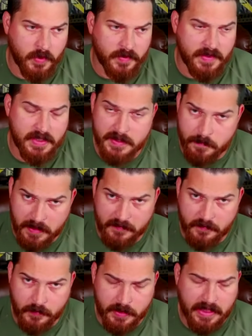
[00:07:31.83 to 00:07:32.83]
with these
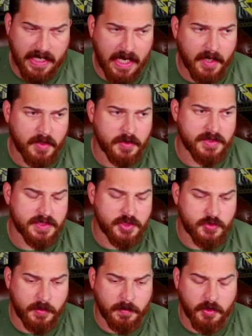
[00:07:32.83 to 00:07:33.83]
Bigfoot encounters.
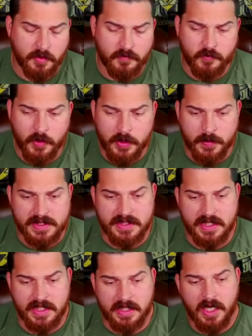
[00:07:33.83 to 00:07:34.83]
Extremely low
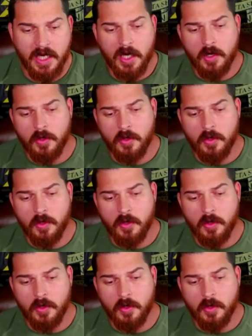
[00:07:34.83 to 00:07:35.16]
frequency,